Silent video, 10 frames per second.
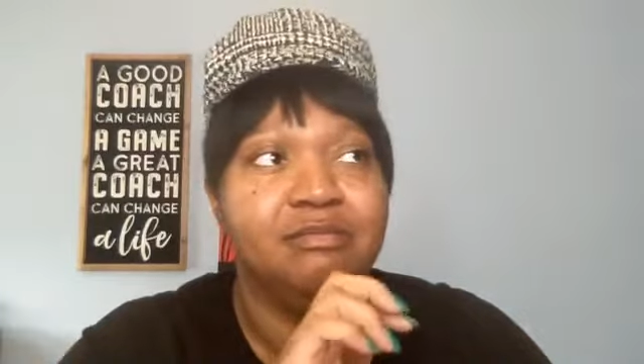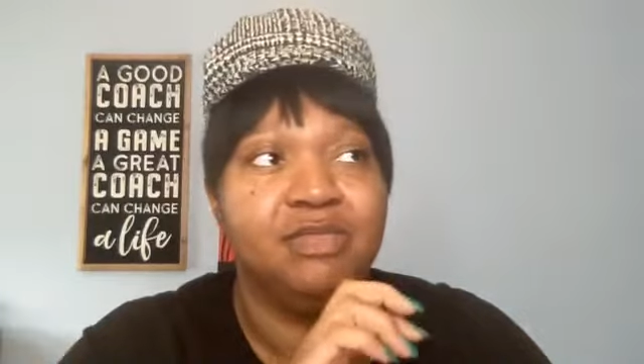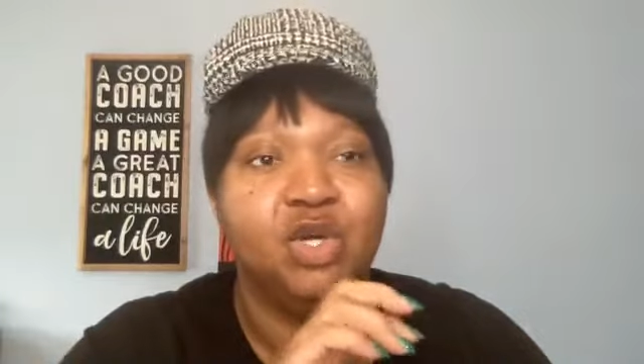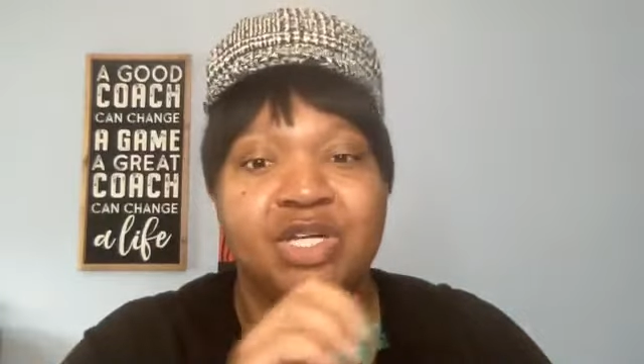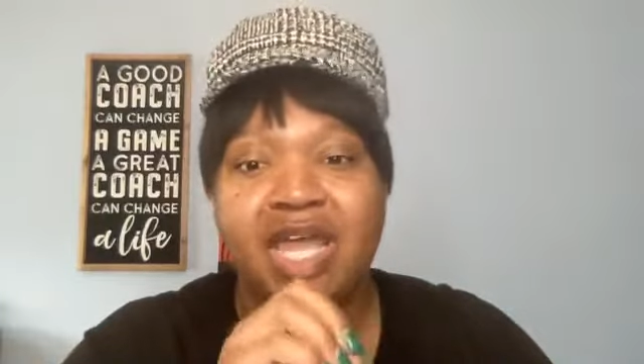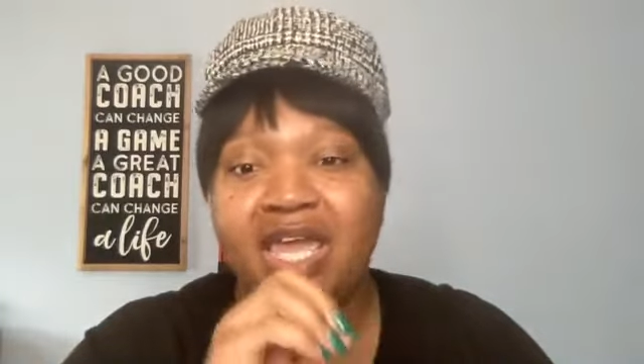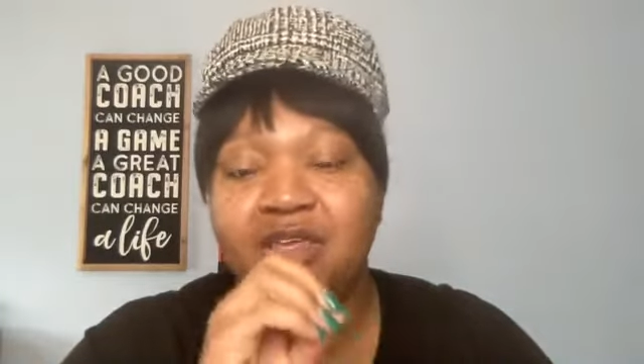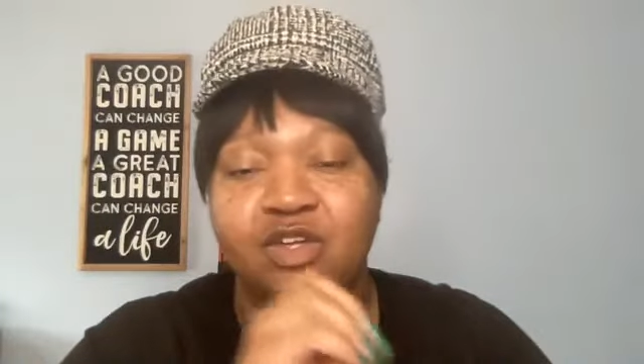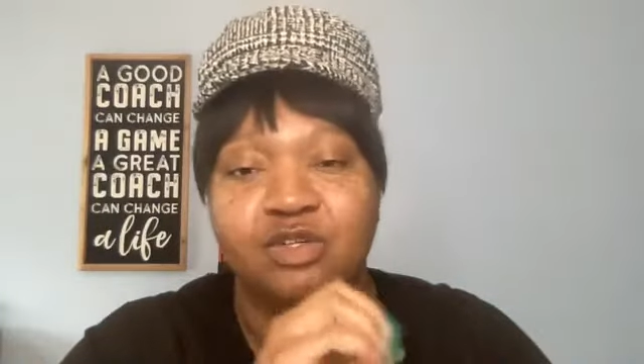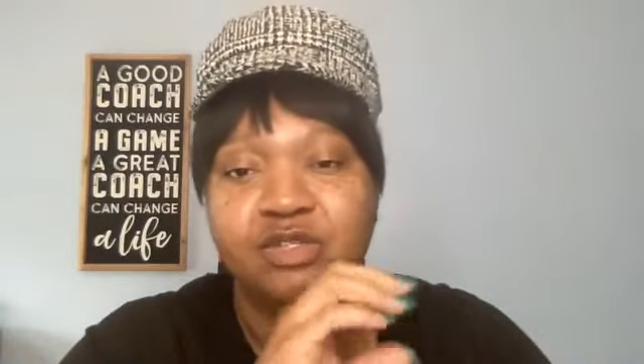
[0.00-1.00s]
your
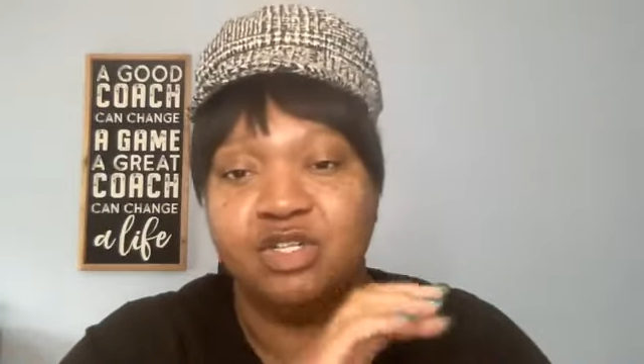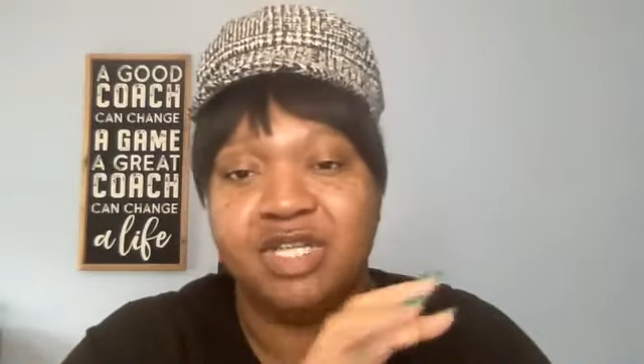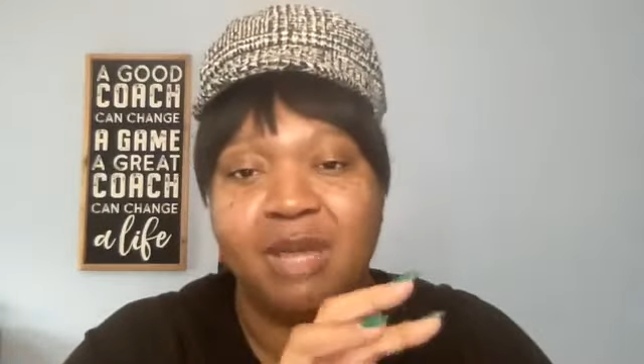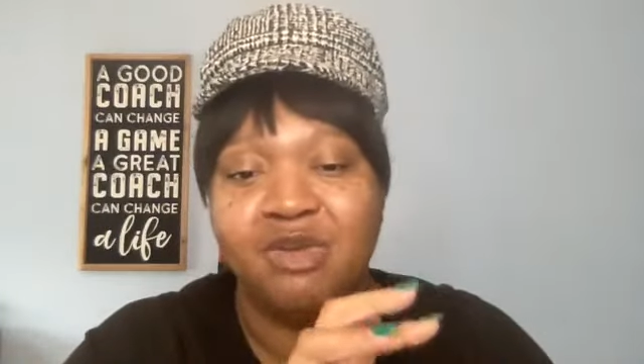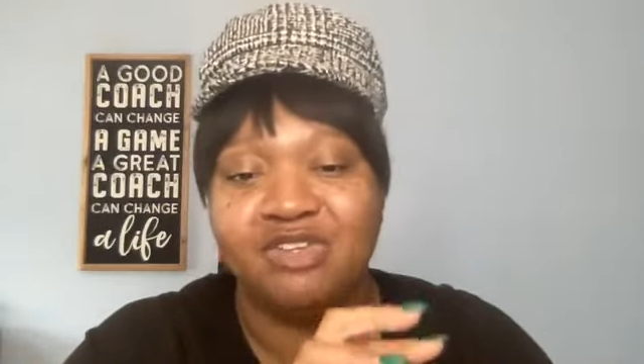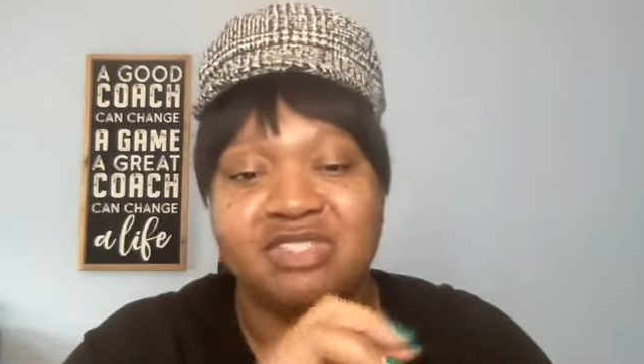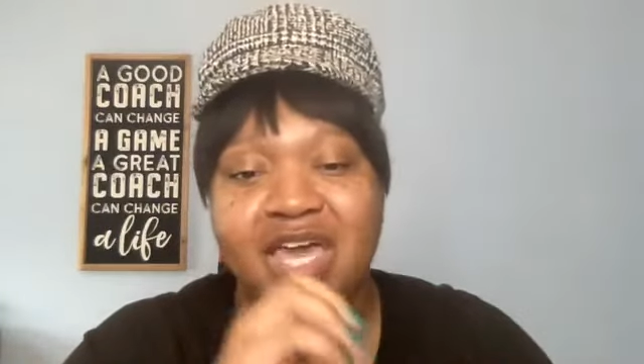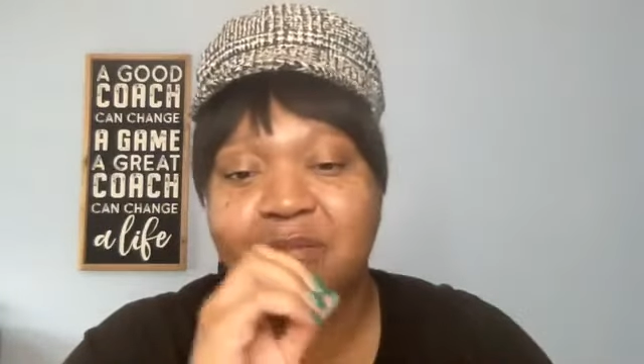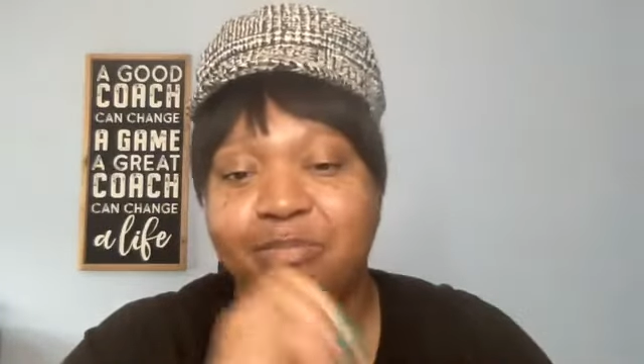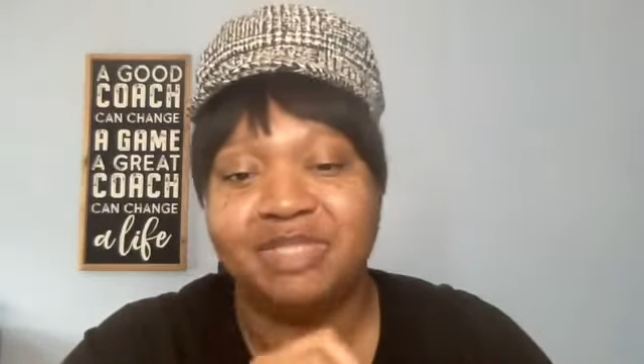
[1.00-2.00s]
name, your name or your
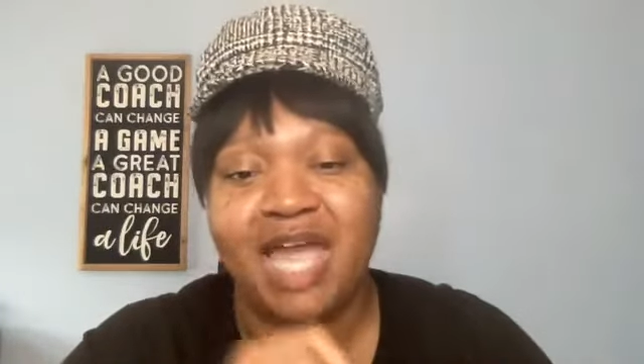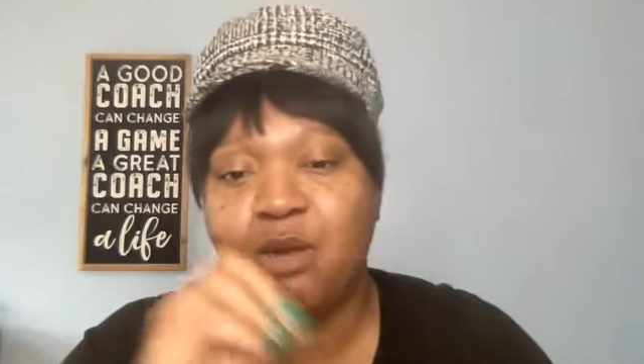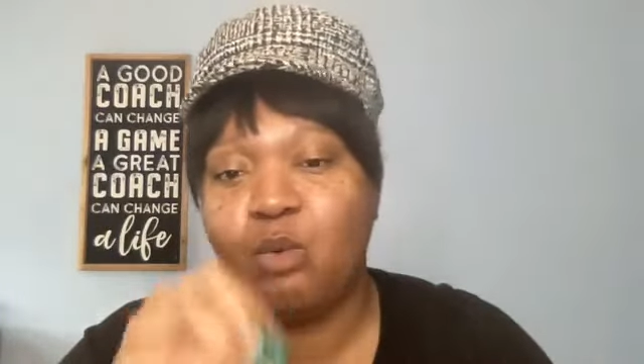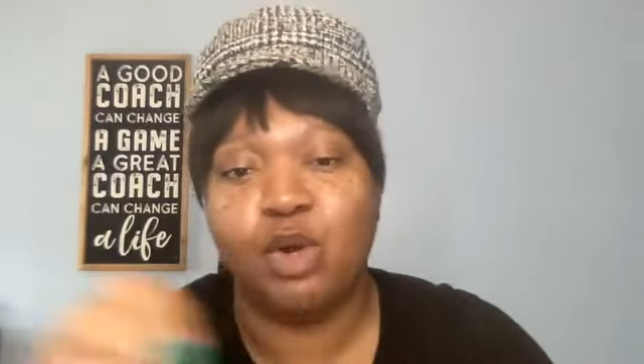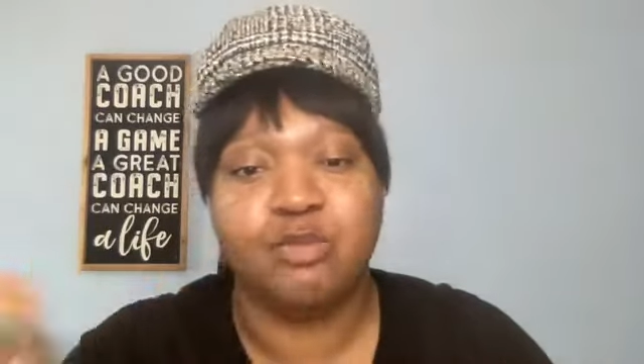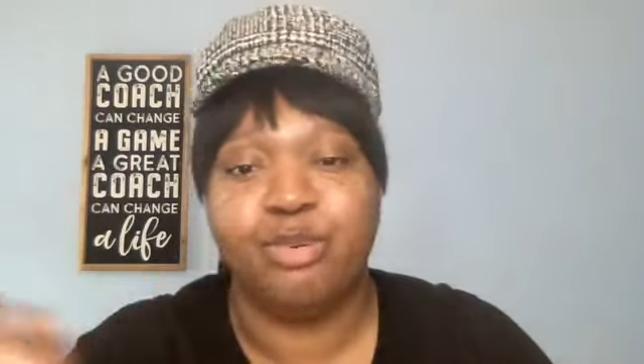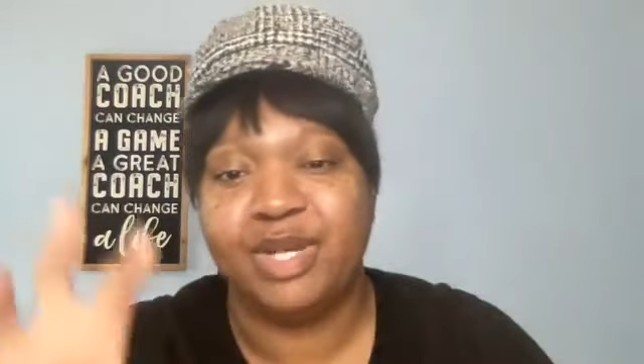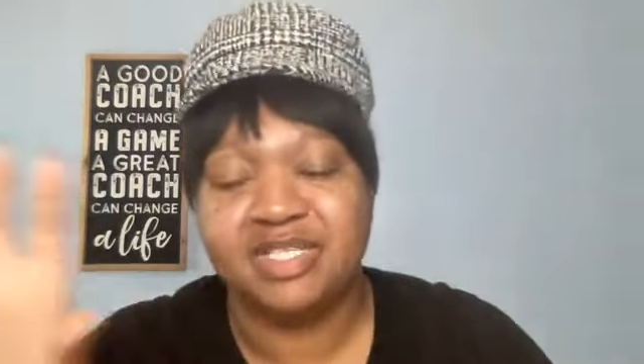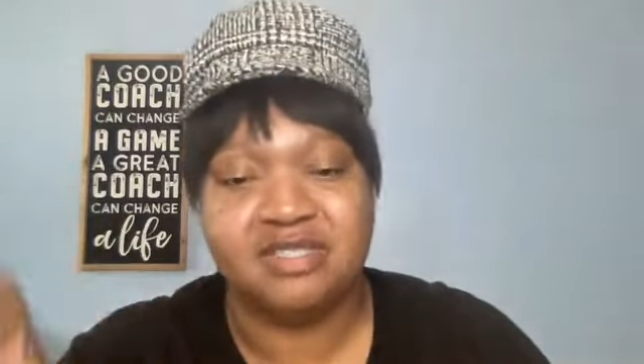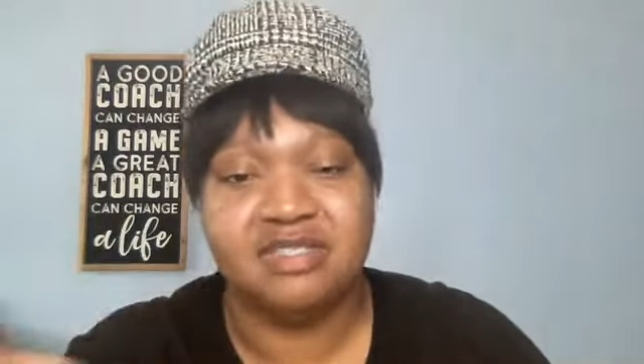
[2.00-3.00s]
site
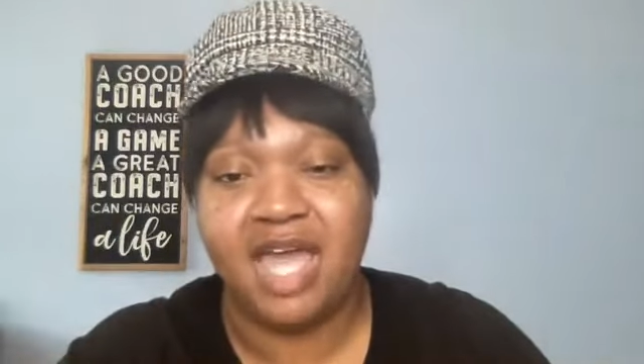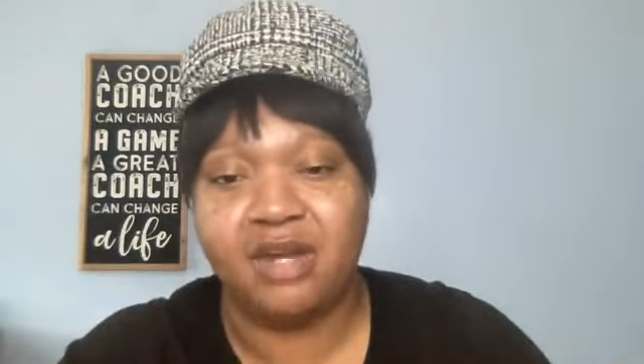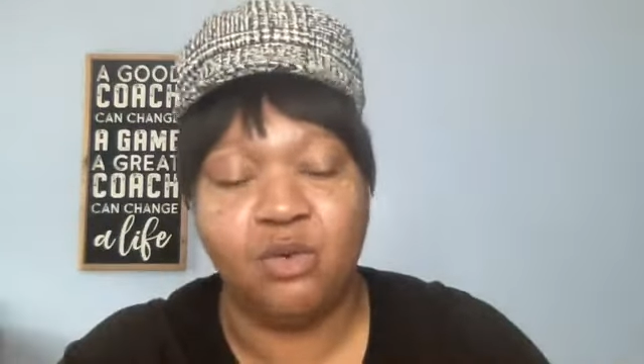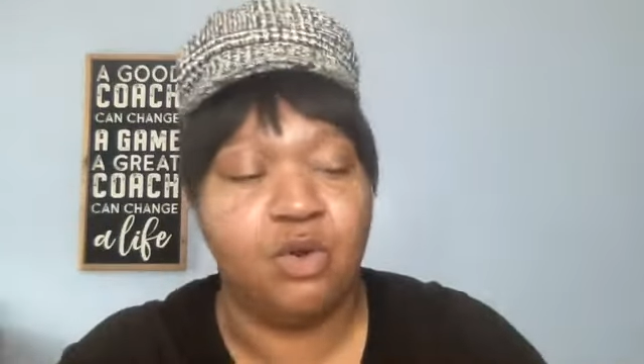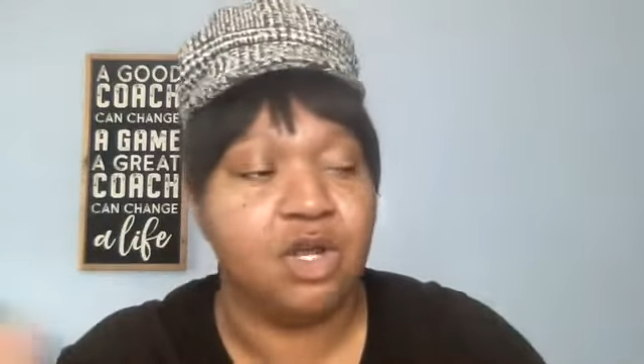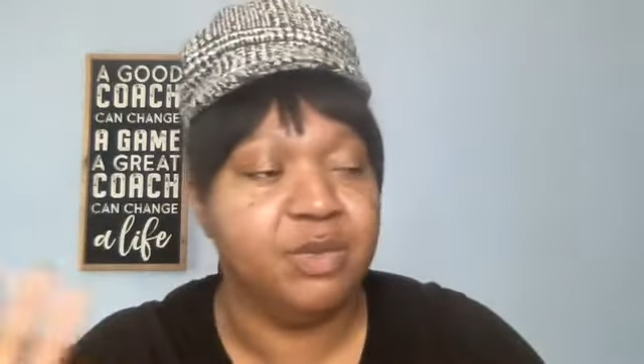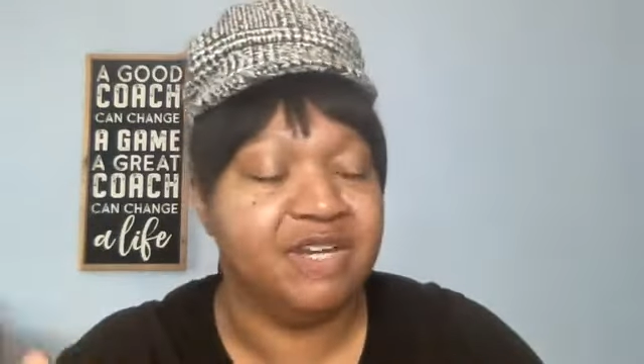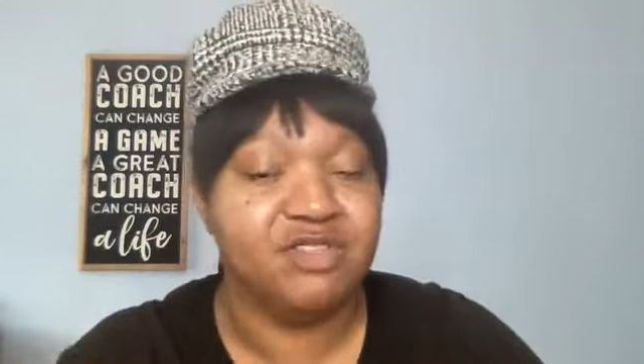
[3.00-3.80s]
.wordpress.org or whatever.